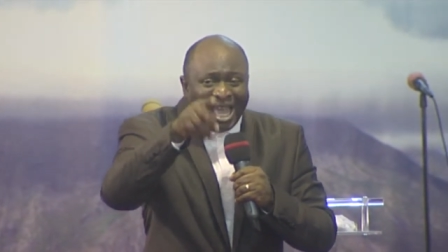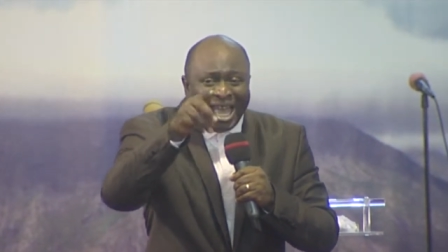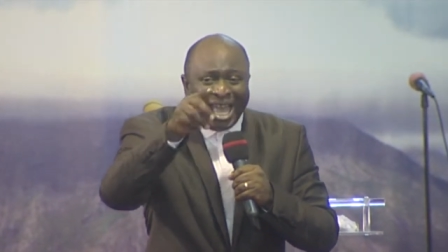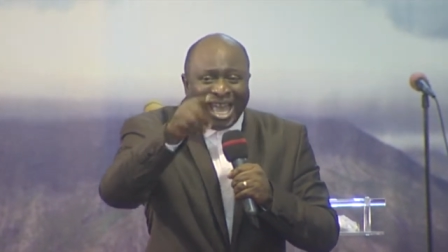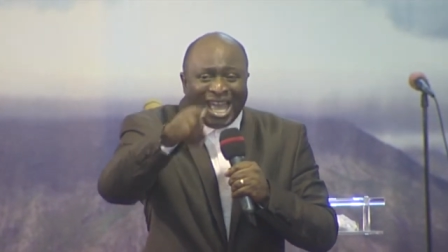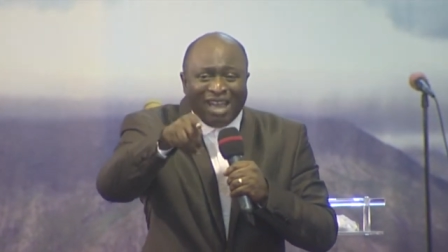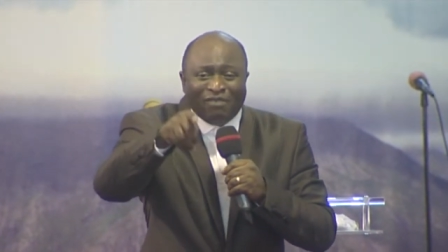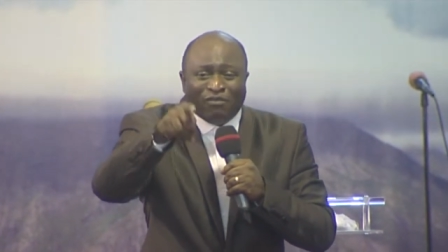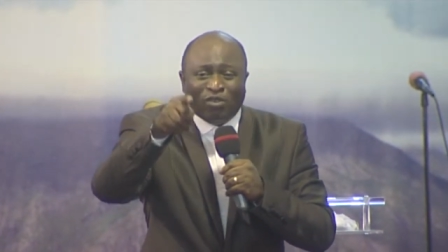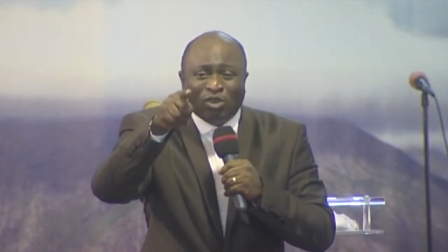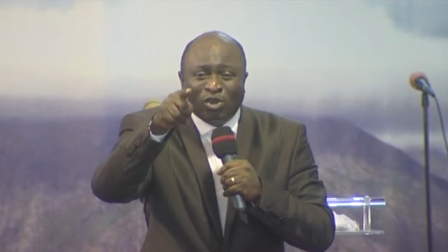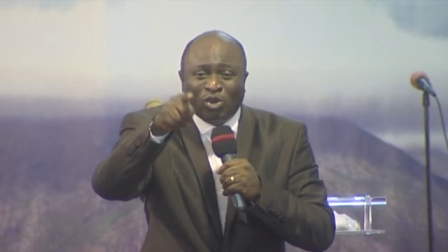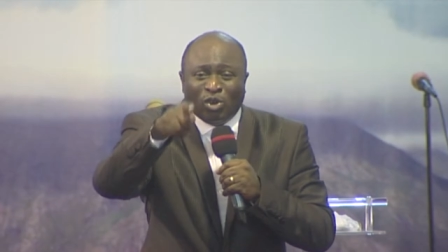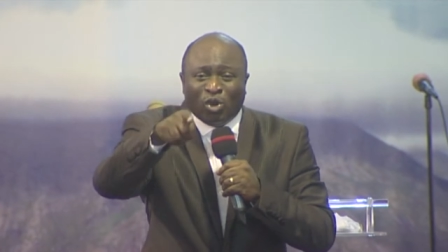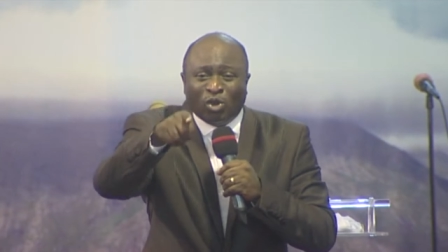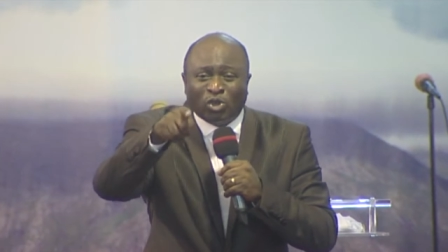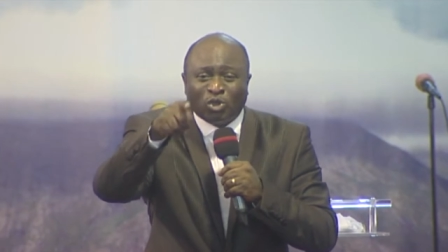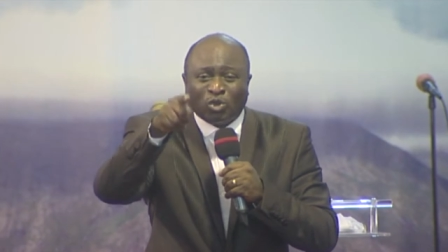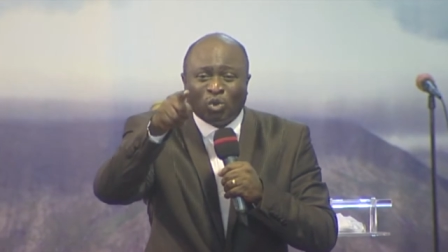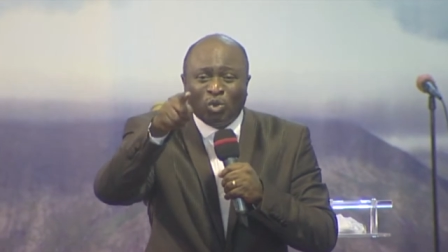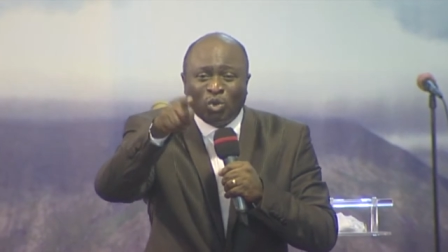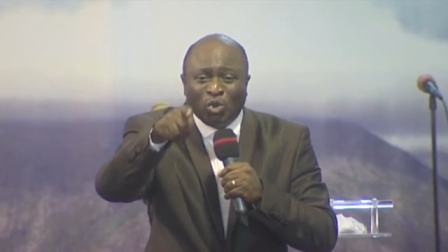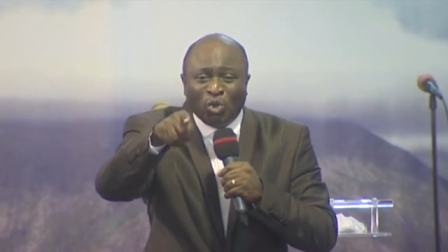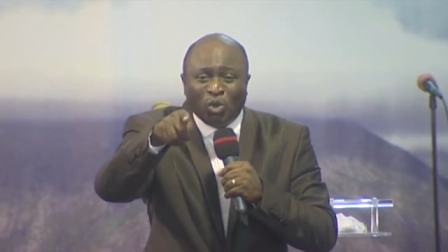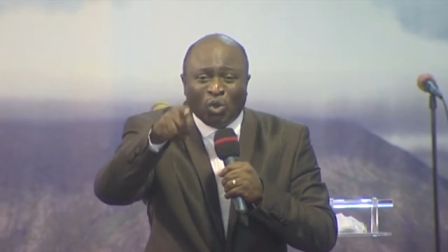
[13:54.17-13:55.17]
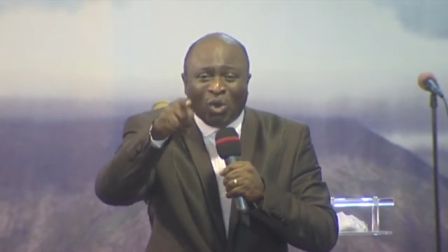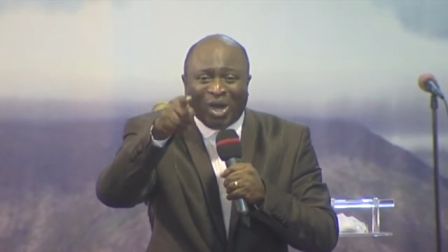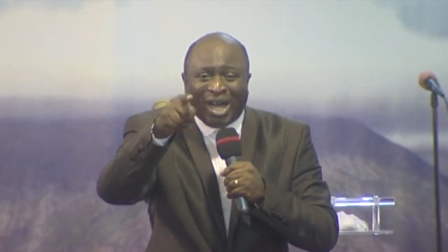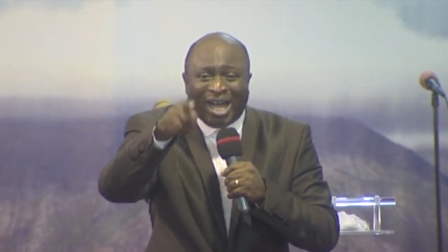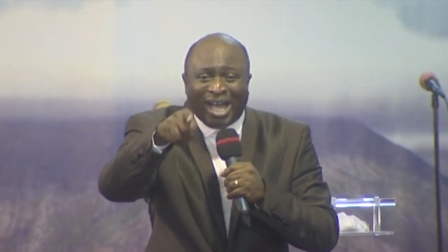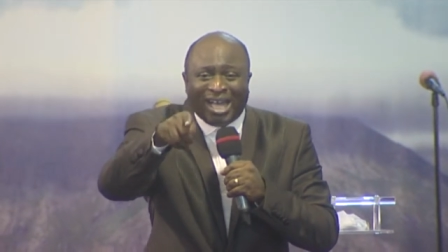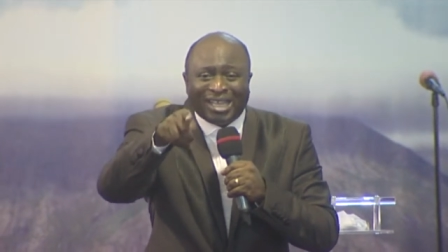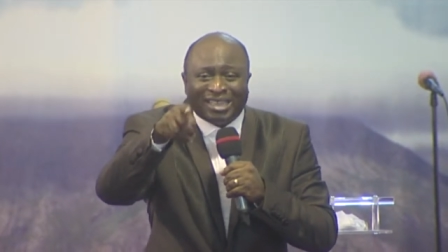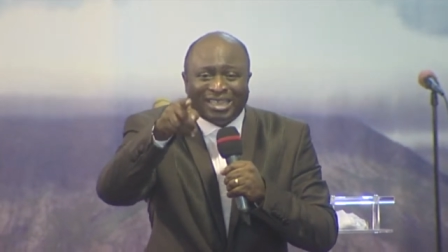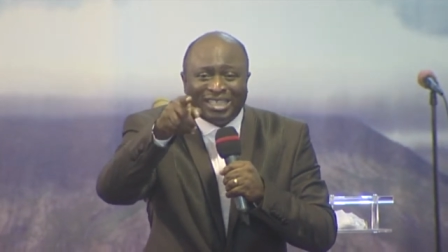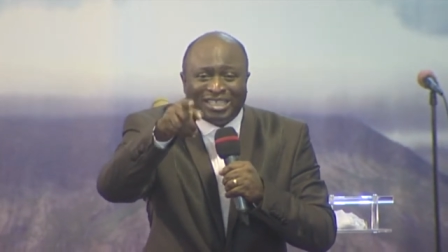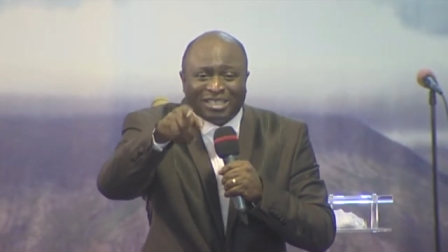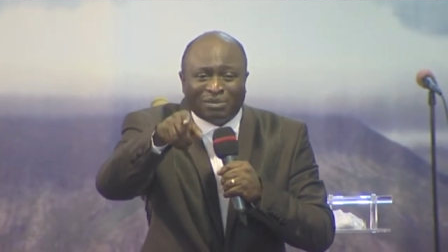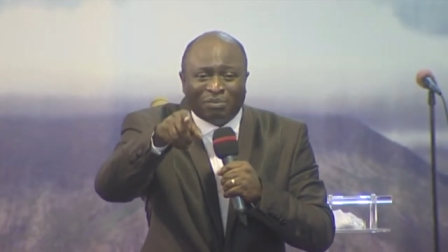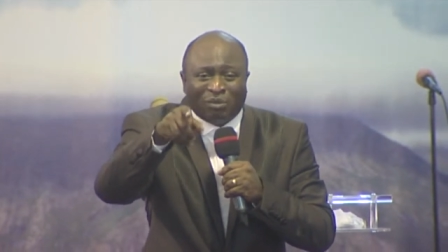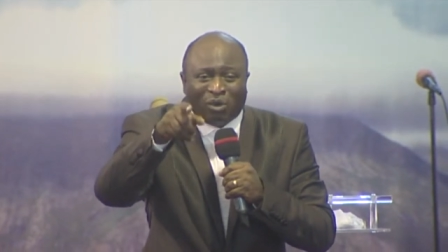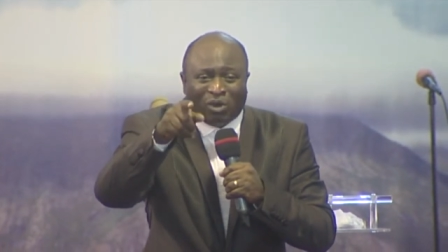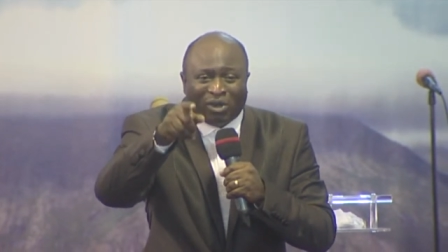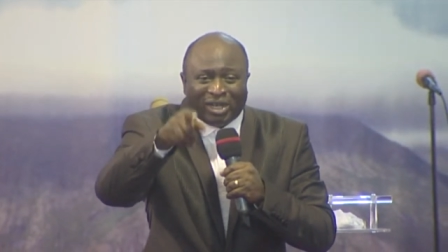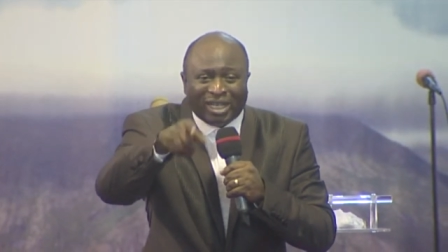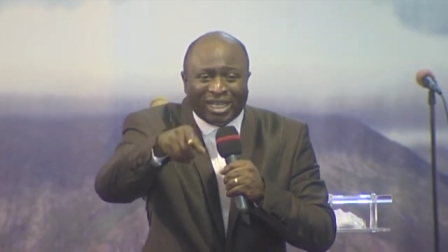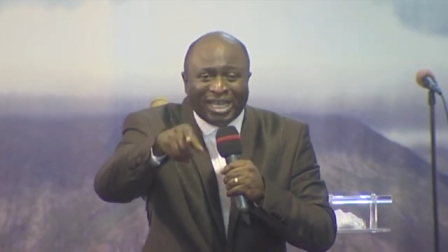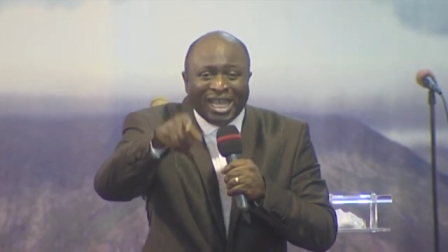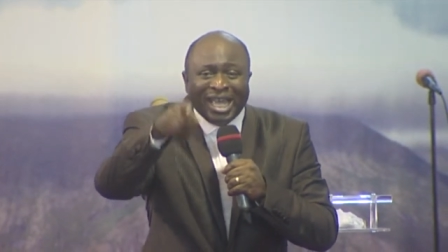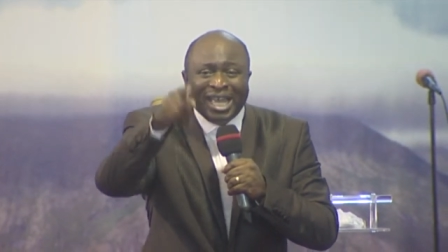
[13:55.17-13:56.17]
Heaven knows who you are this
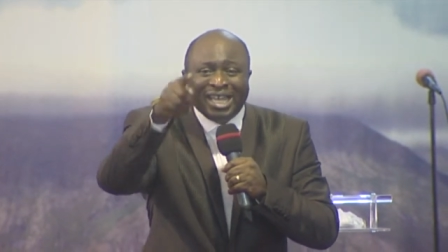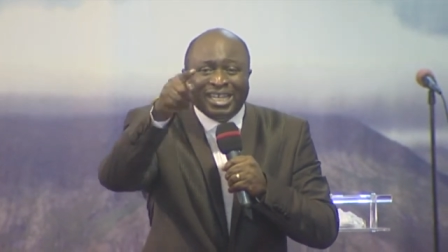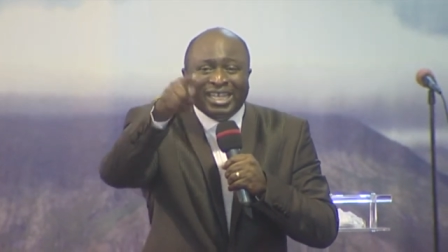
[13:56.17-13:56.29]
morning.